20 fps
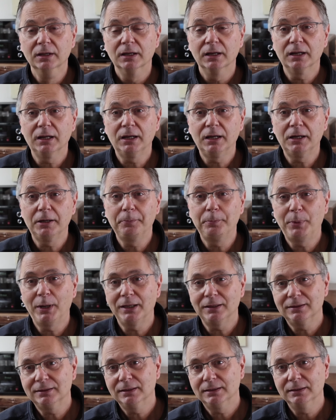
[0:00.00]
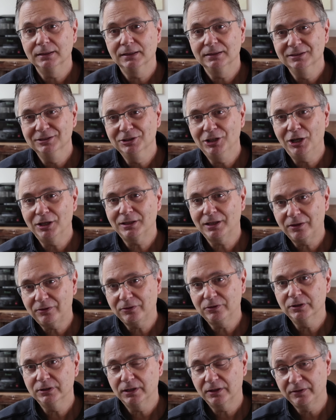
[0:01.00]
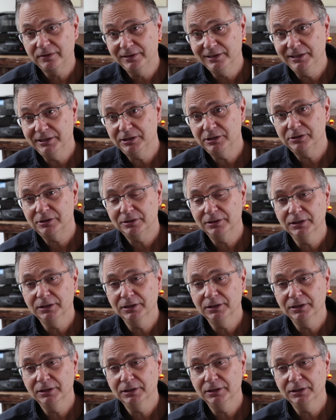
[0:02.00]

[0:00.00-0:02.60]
but not as good as linear.